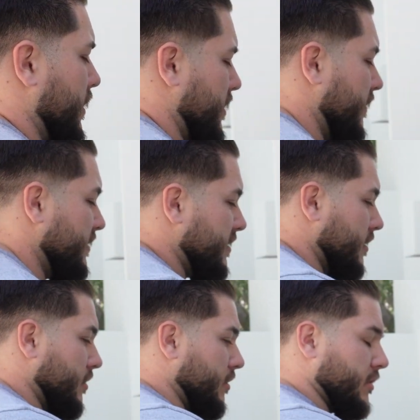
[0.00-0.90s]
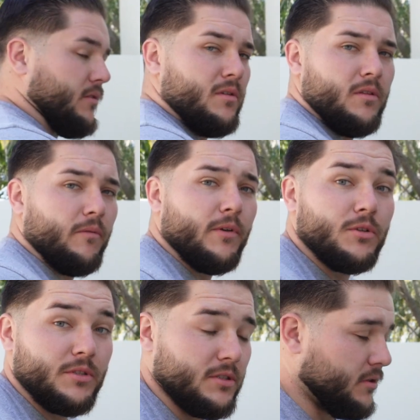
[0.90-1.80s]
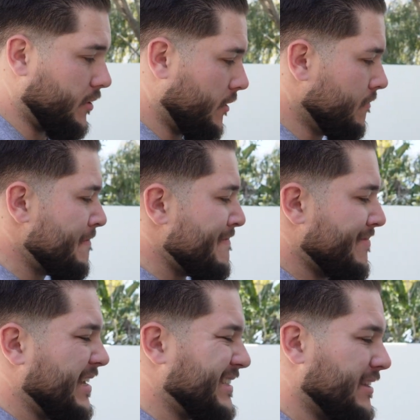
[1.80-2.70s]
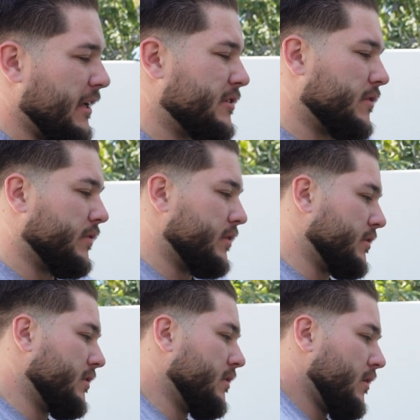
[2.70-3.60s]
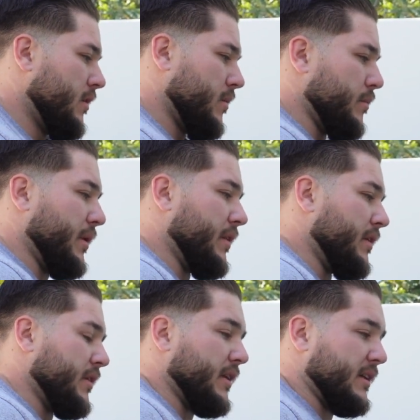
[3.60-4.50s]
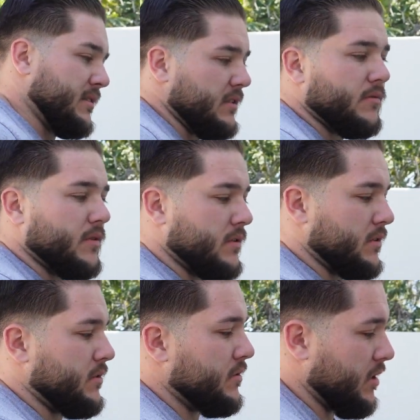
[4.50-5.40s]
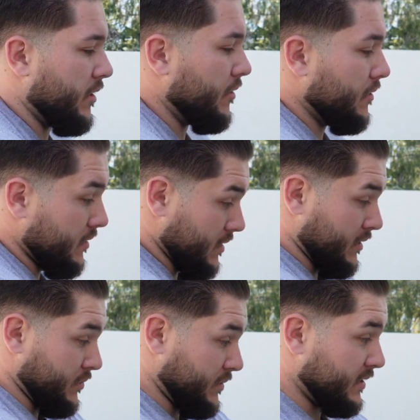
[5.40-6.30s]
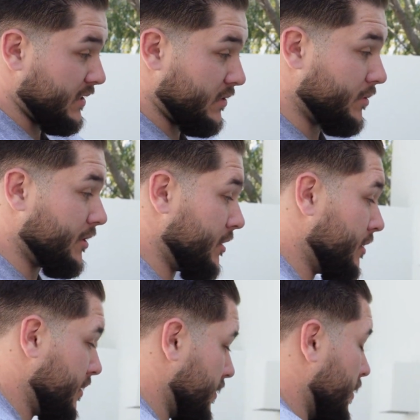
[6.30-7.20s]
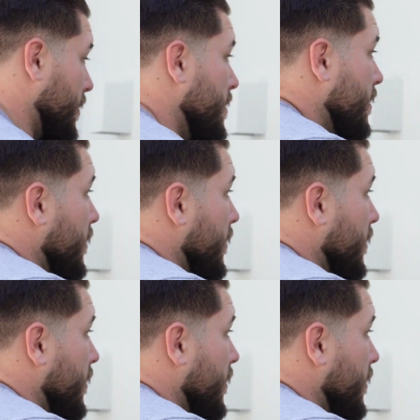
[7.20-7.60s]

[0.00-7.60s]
ways. Obviously the filter is dirty. It's an electric filter, but nonetheless, these filters do tell you. This one says it's really dirty, so